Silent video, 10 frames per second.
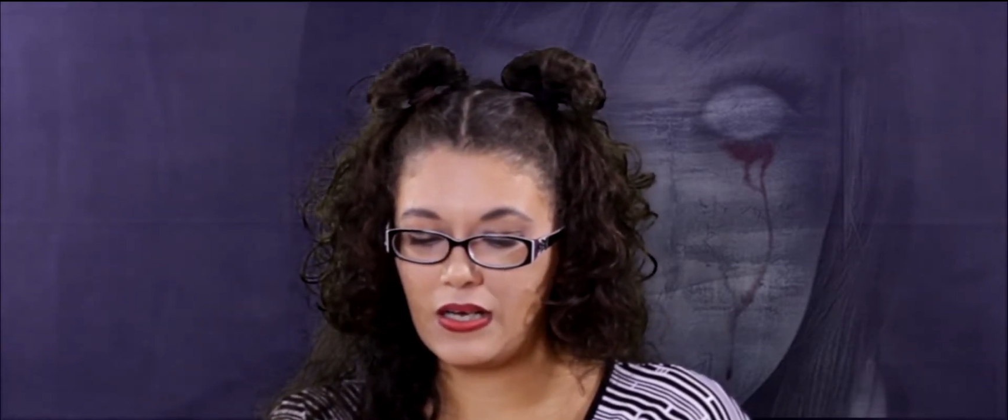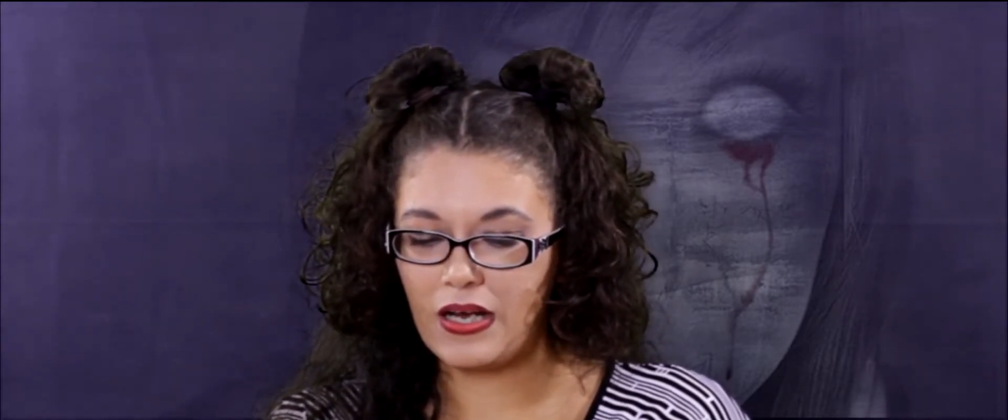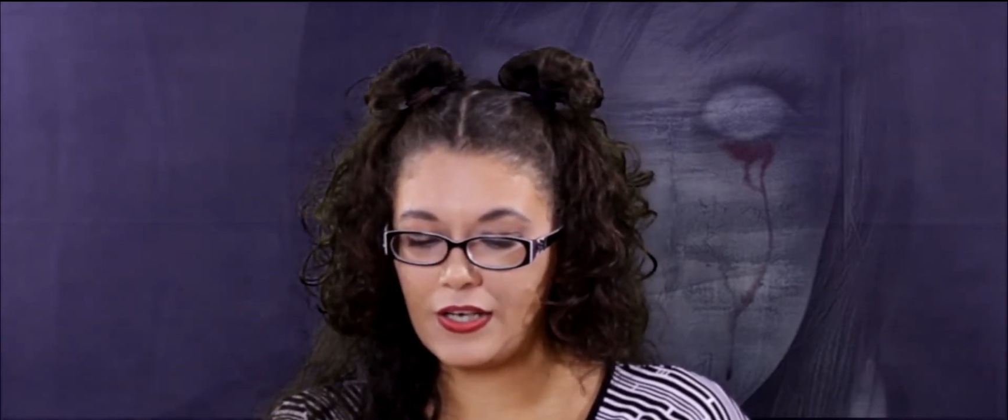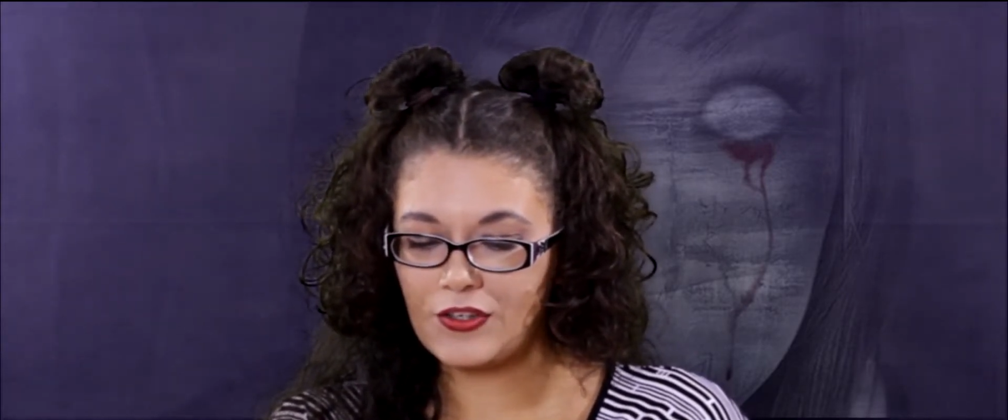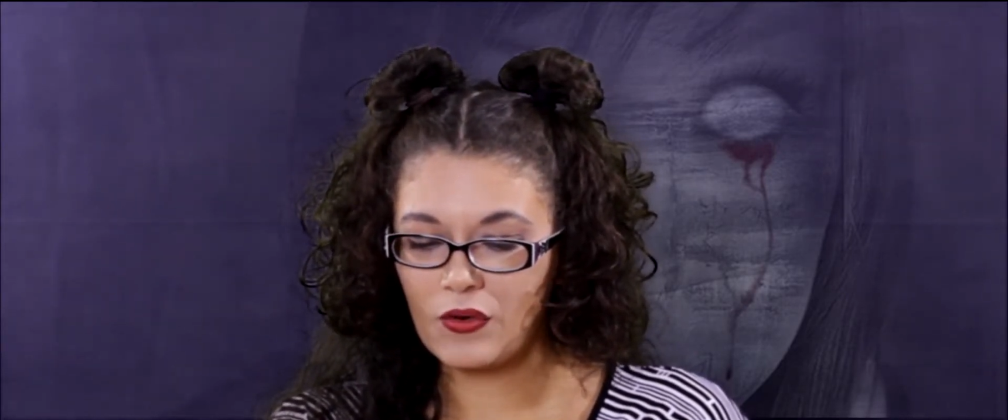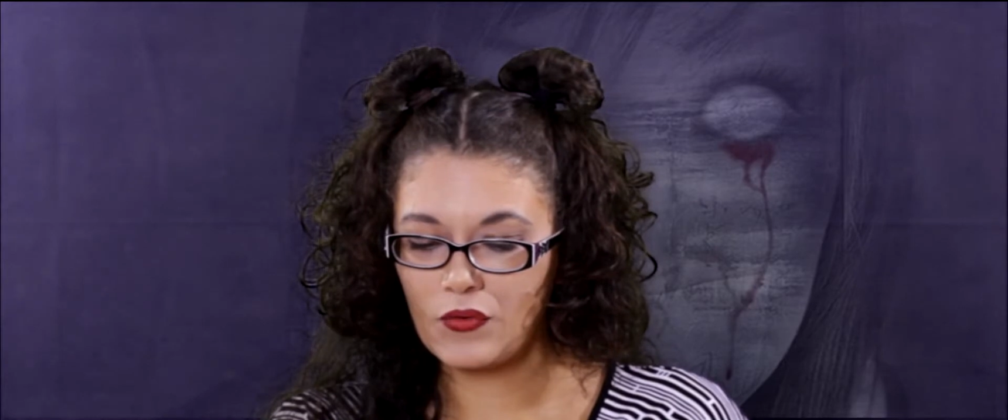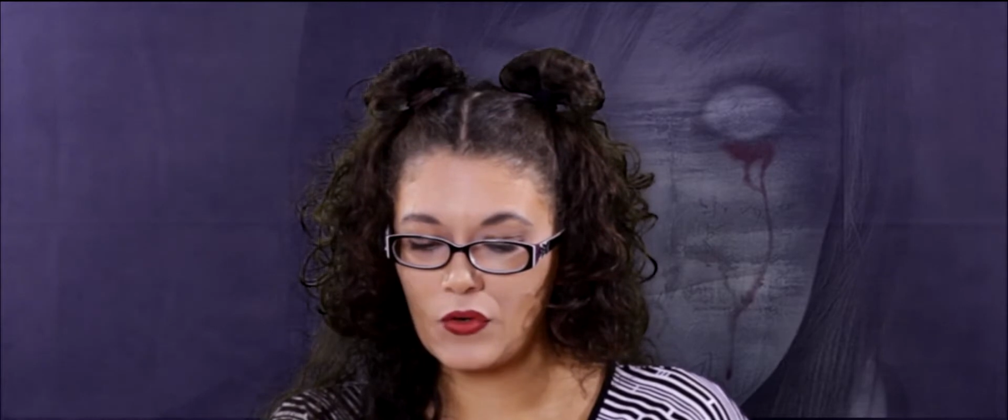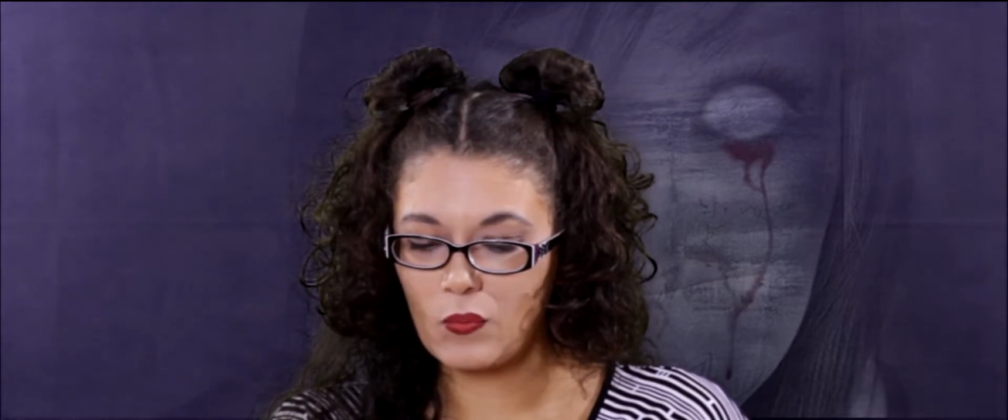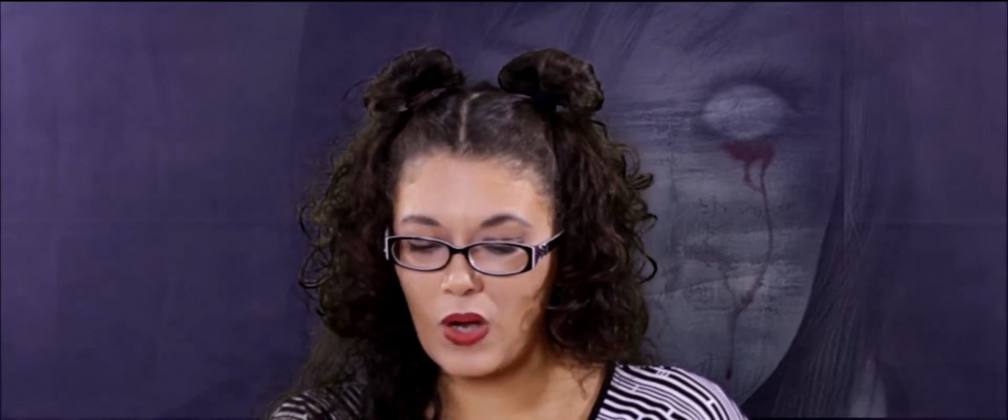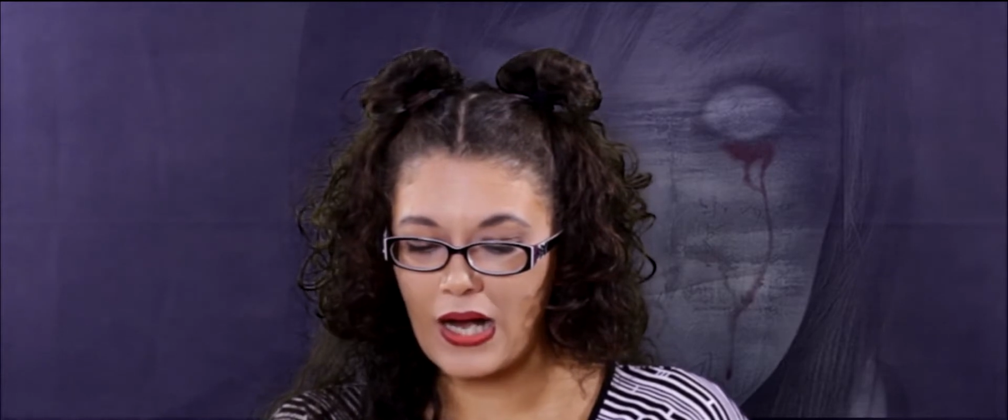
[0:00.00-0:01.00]
I don't
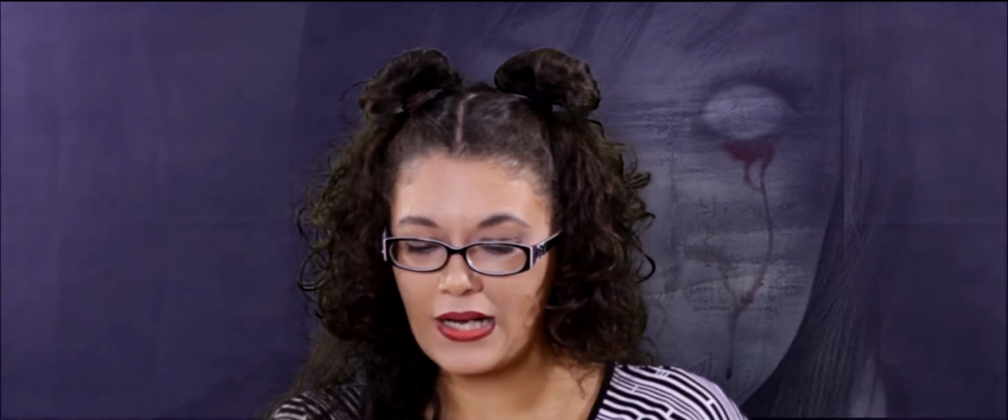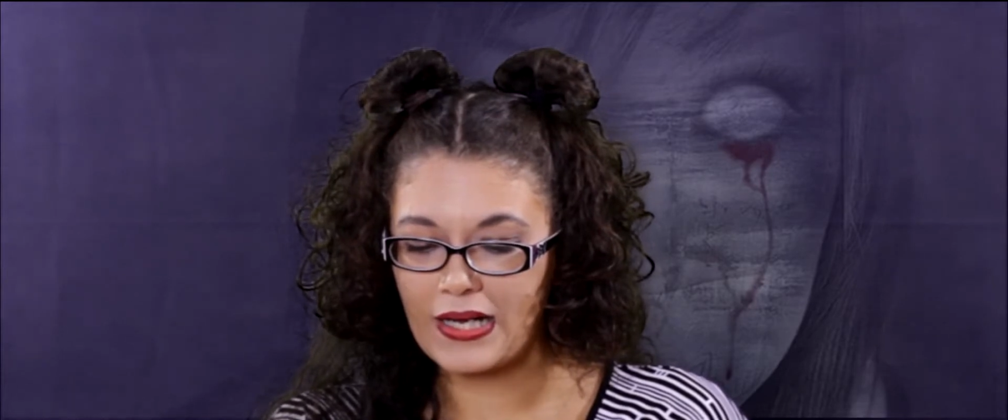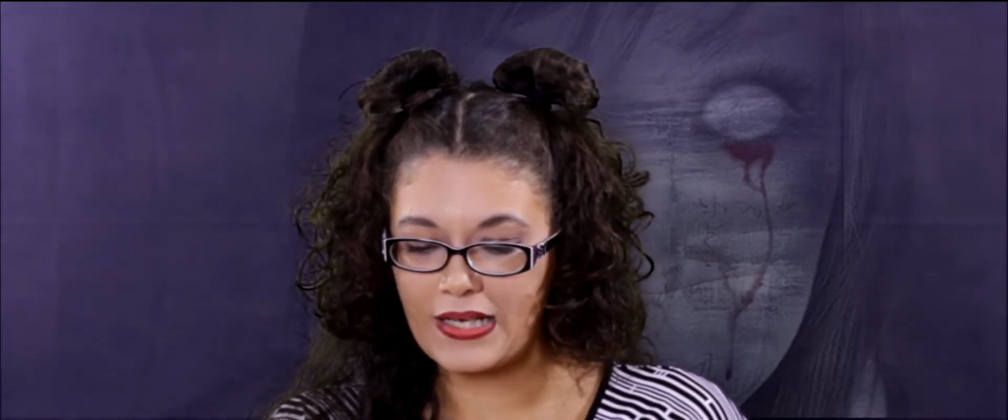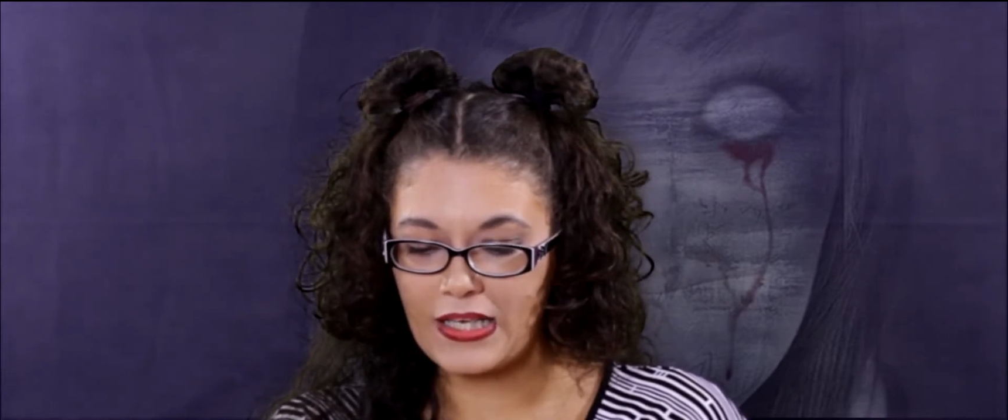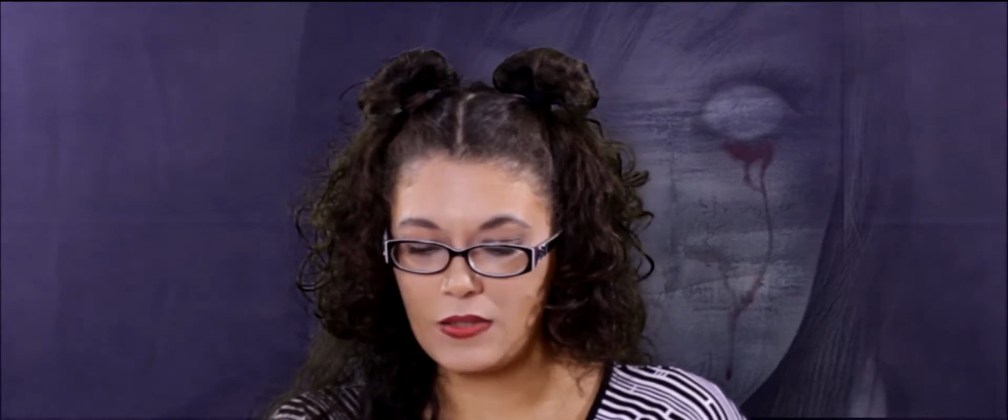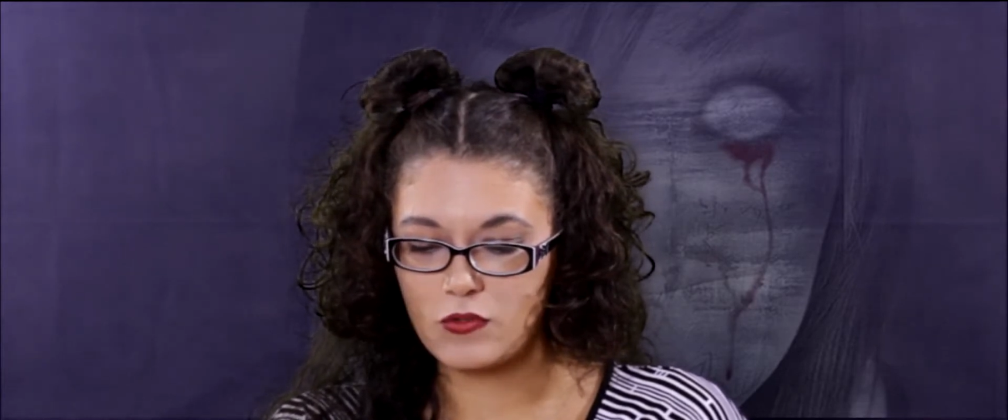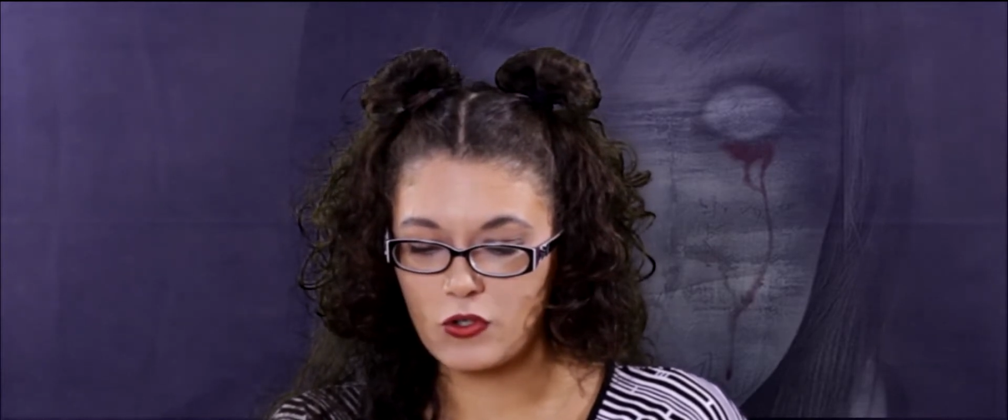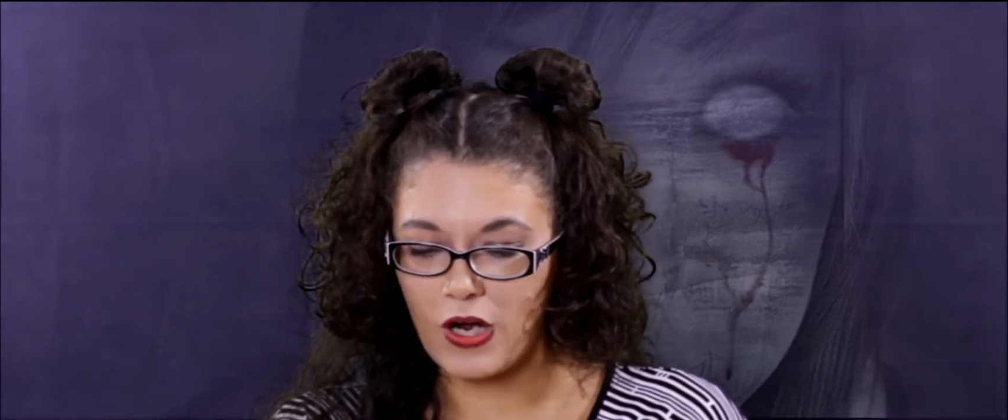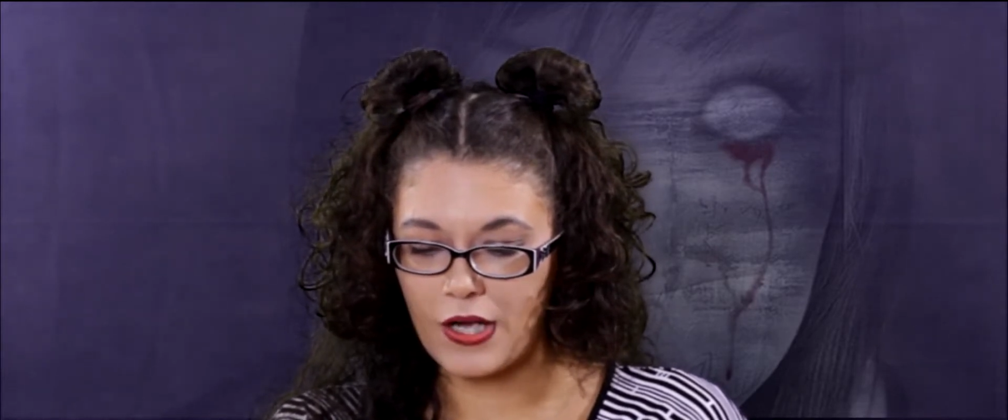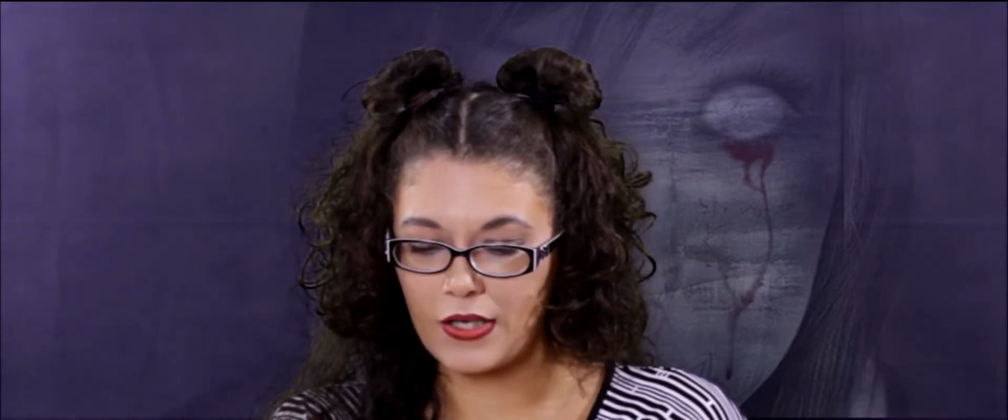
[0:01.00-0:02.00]
know why I keep
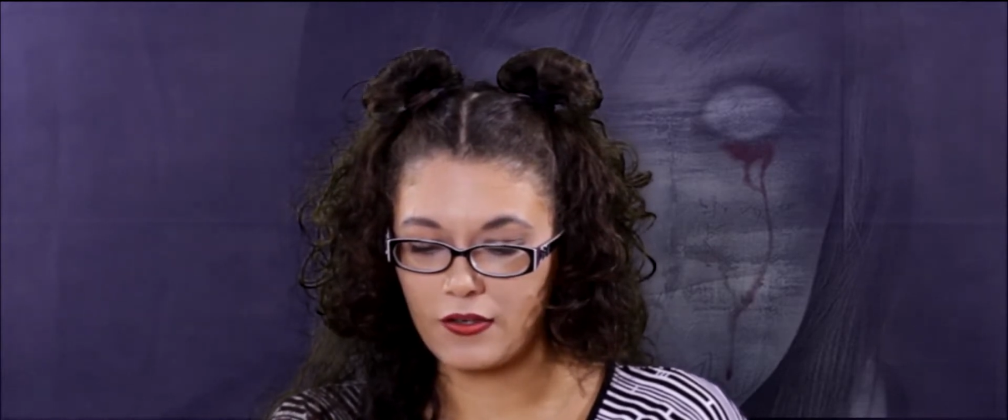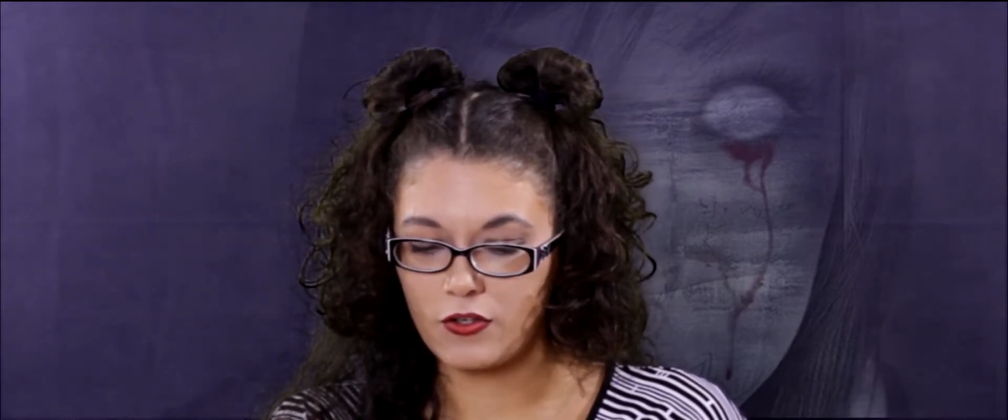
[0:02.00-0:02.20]
trying.